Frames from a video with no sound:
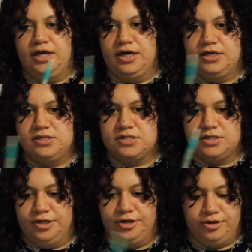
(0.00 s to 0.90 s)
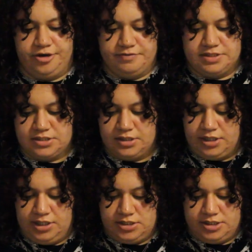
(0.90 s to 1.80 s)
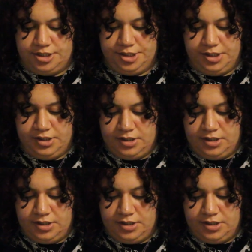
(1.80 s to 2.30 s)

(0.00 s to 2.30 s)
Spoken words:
get into crevices a lot easier